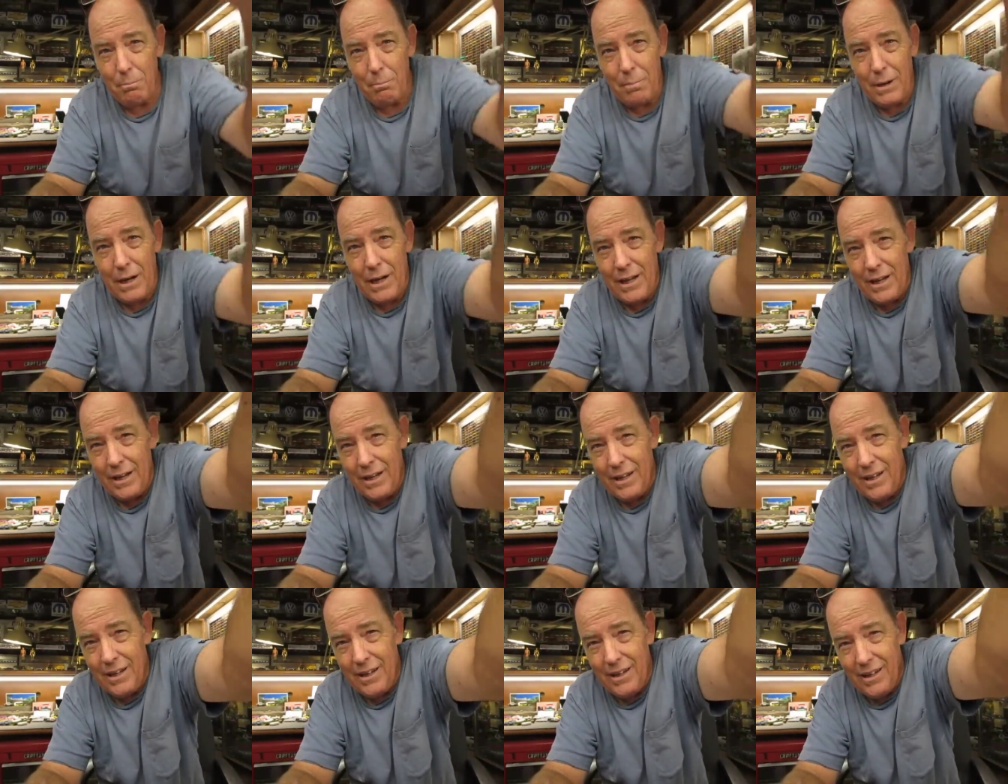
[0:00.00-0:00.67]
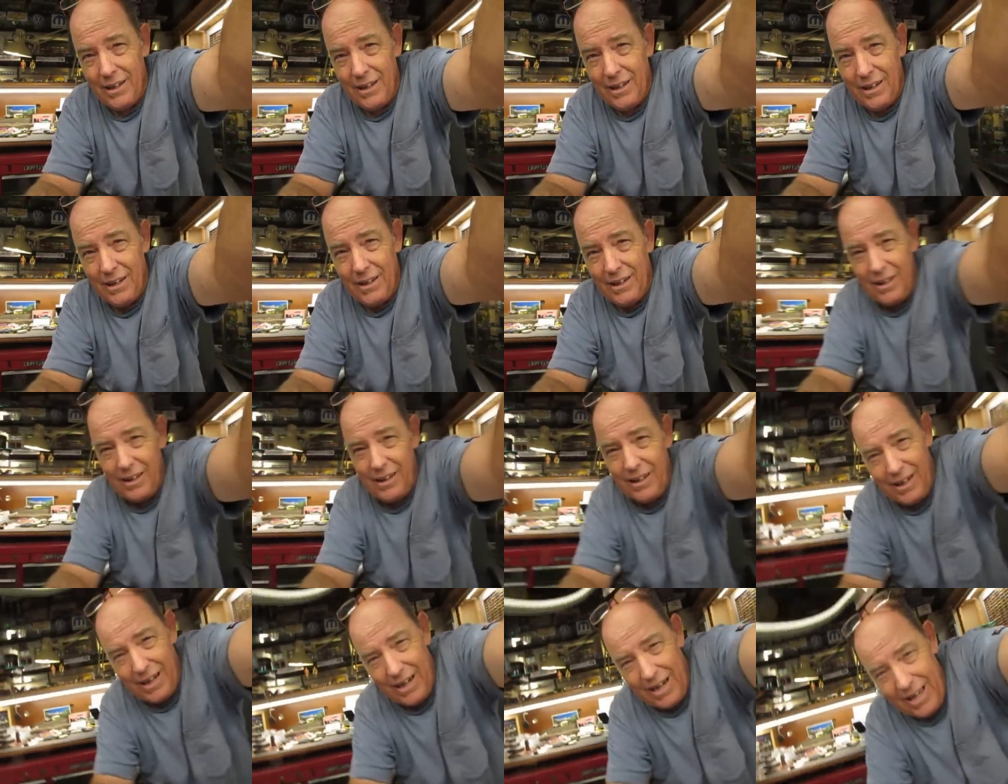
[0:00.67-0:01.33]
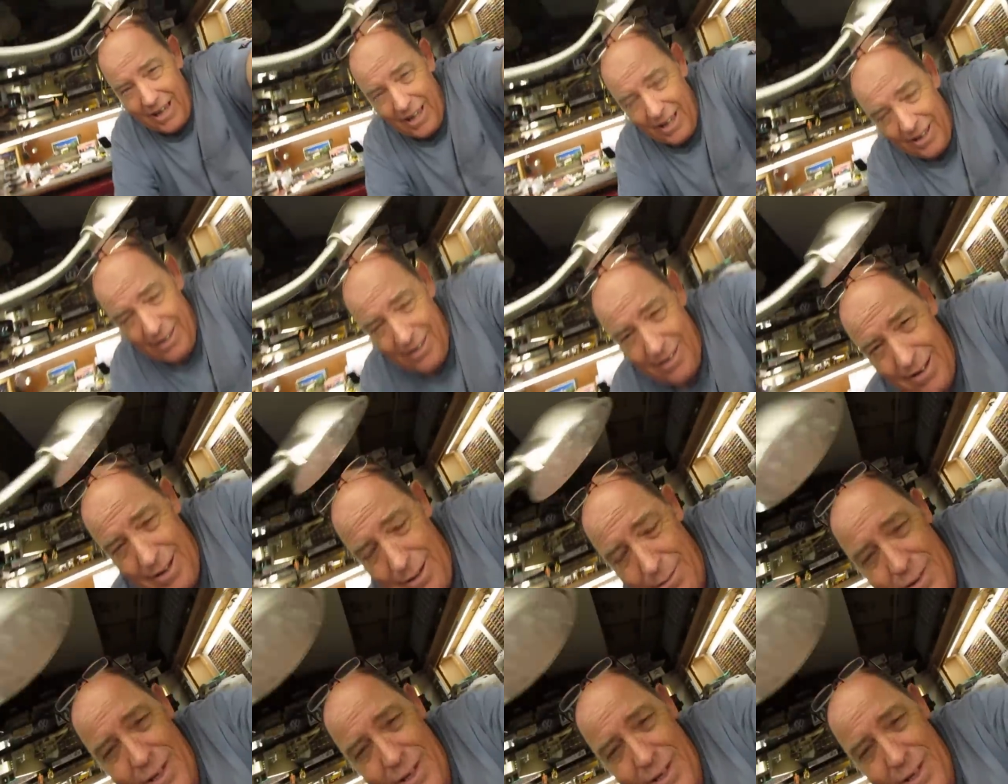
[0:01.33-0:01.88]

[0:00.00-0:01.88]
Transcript: but I I